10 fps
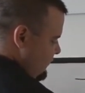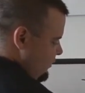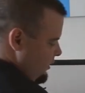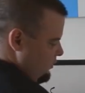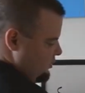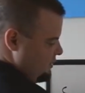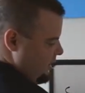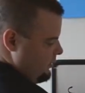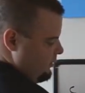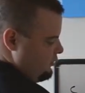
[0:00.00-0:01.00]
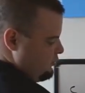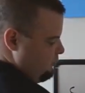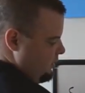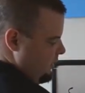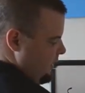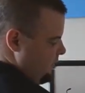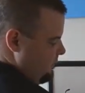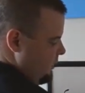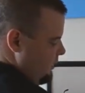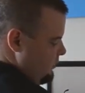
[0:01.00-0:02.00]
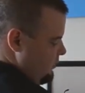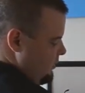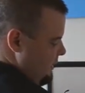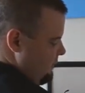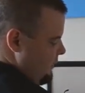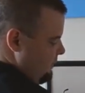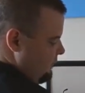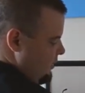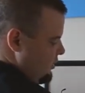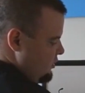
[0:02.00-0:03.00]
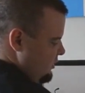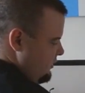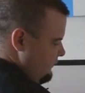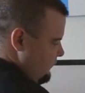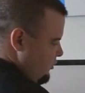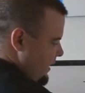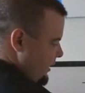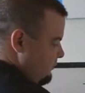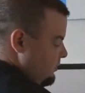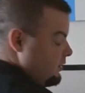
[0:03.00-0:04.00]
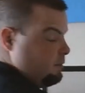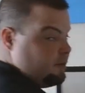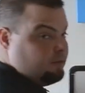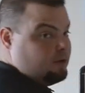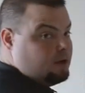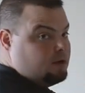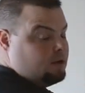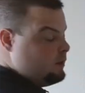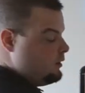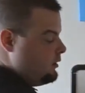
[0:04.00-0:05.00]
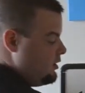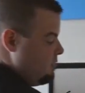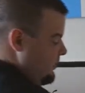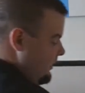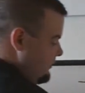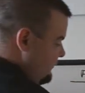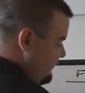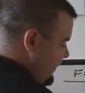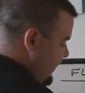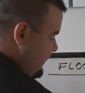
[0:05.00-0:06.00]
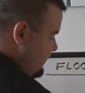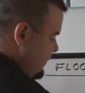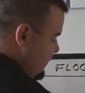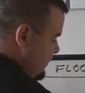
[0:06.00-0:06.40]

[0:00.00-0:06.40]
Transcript: If you're under center and you're sprinting out, you can have an I formation and the fullback could be number 3. He could be out to the flat.